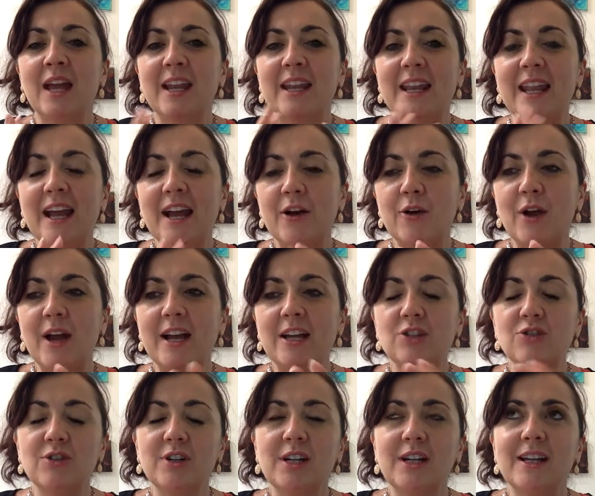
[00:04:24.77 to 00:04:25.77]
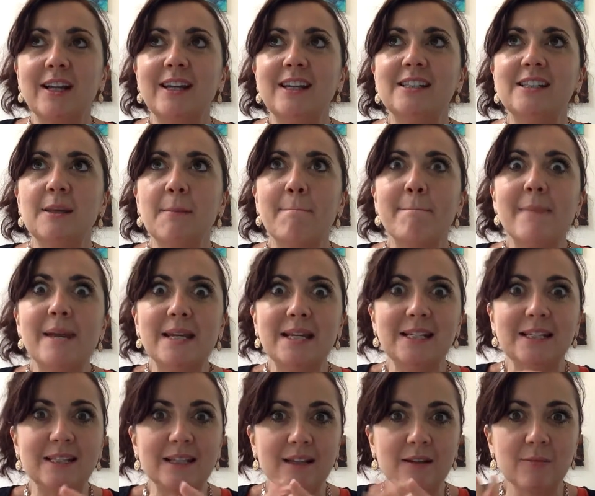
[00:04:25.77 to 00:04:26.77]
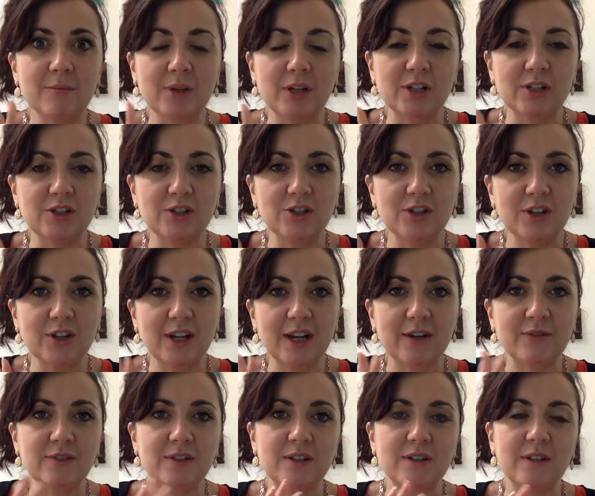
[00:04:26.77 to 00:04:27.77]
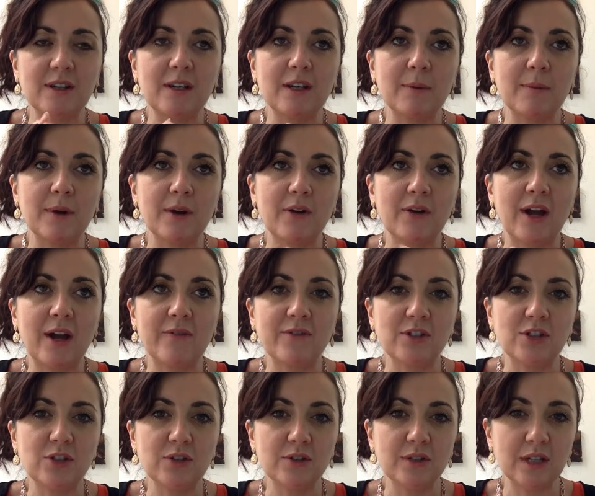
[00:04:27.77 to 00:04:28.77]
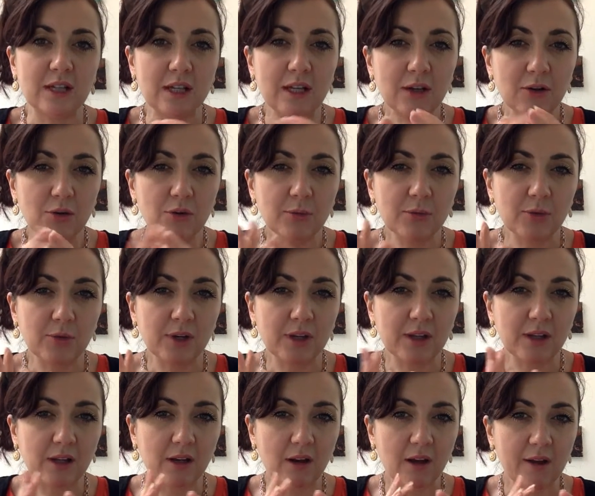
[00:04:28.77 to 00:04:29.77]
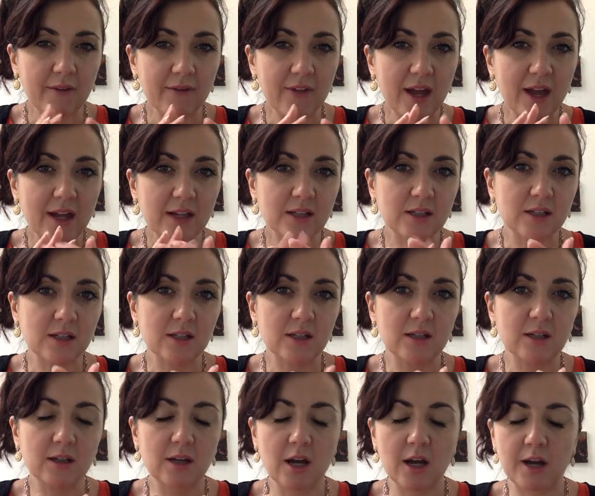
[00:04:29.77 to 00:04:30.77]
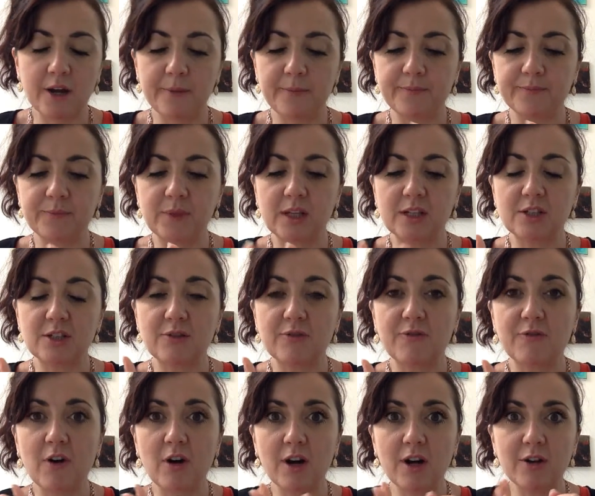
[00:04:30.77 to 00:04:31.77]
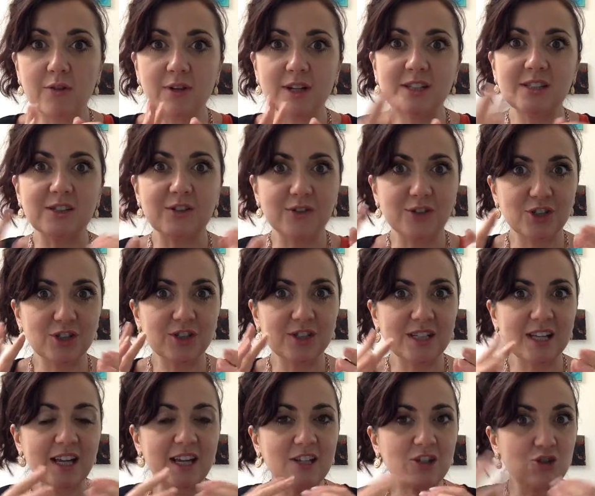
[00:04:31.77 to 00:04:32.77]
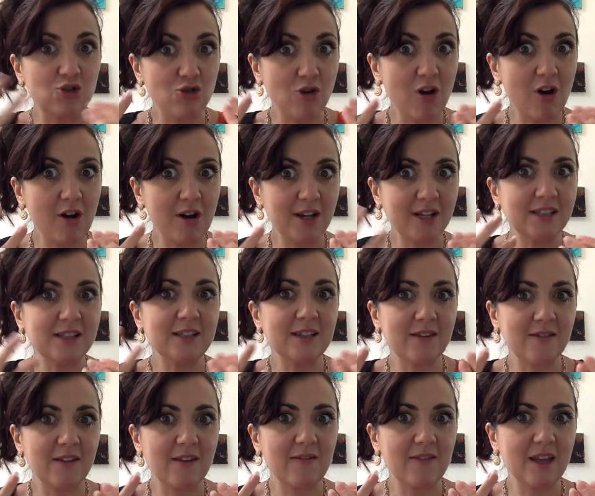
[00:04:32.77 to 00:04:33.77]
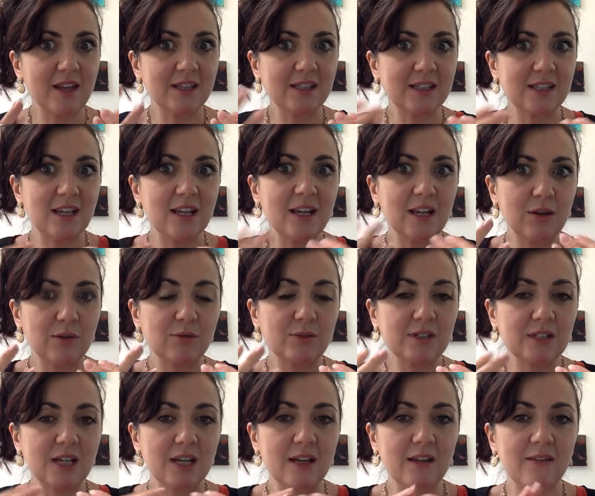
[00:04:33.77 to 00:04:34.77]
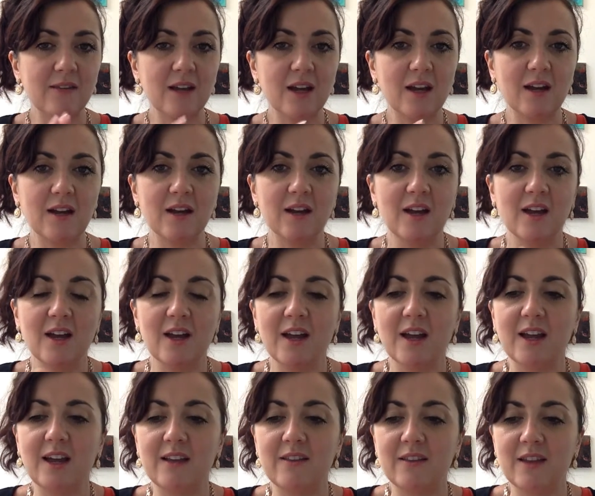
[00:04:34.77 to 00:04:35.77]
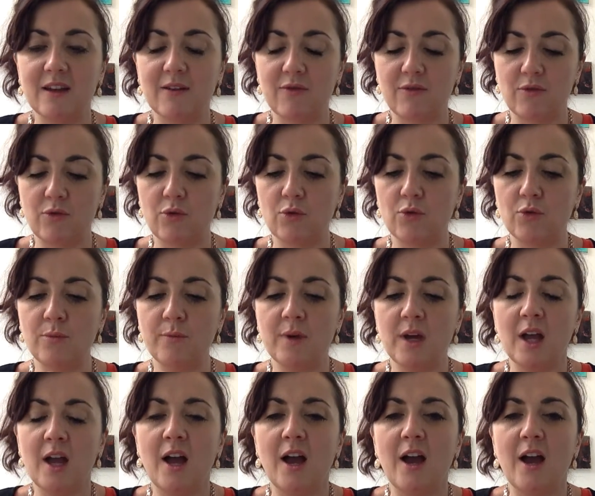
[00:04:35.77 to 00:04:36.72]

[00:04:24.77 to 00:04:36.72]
Now, air drying clay is amazing because you don't have to think about having to use a kiln or anything like that to fire it. So it dries and then that's it. It will stay in that form.